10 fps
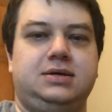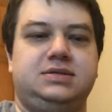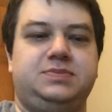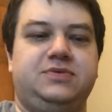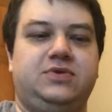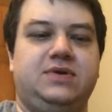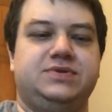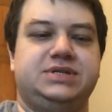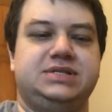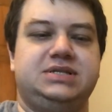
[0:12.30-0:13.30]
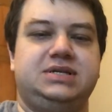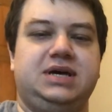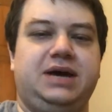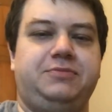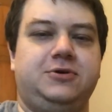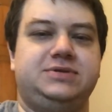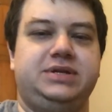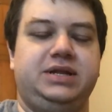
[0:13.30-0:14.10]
it's been forever since I posted